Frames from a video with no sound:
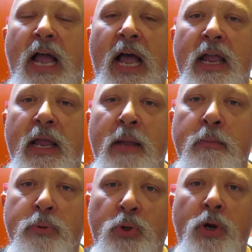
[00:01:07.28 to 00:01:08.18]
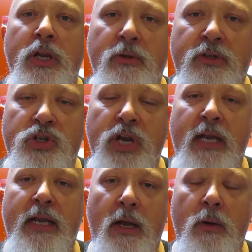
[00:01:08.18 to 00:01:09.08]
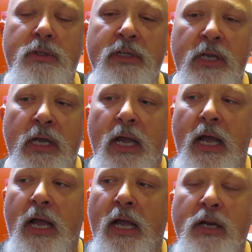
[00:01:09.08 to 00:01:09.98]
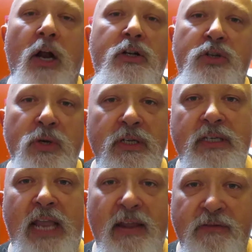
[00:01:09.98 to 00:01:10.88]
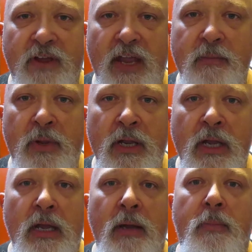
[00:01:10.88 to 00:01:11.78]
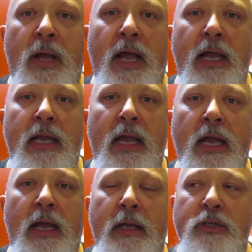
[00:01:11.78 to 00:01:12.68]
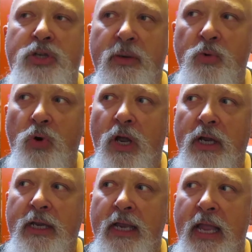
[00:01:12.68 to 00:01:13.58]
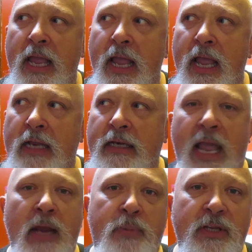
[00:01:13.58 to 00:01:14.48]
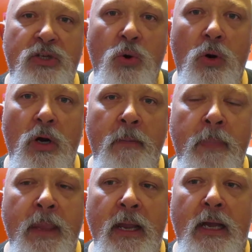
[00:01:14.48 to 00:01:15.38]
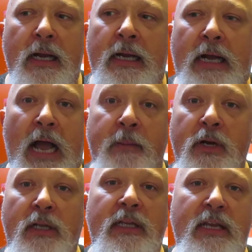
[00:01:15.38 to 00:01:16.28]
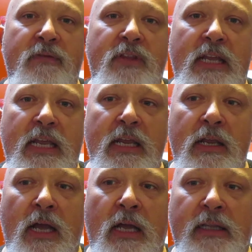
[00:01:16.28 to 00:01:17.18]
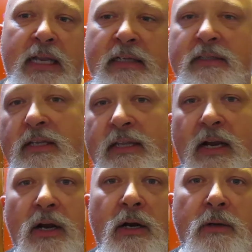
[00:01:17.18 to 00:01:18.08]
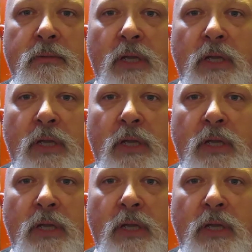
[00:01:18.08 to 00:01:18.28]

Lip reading: I implore you to check out Cartoonist Kayfabe by Jim Rugg and Ed Piskor. I'm gonna leave the link to their